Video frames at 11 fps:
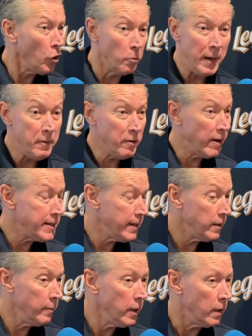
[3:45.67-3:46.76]
or maybe right down
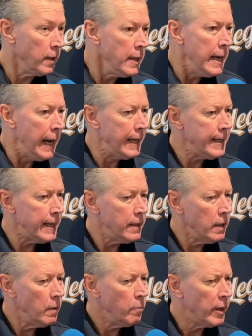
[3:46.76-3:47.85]
the middle. And then,
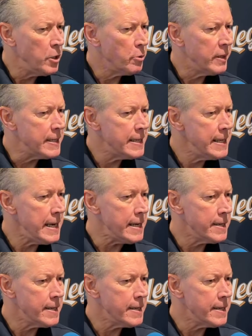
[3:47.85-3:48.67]
but you can see,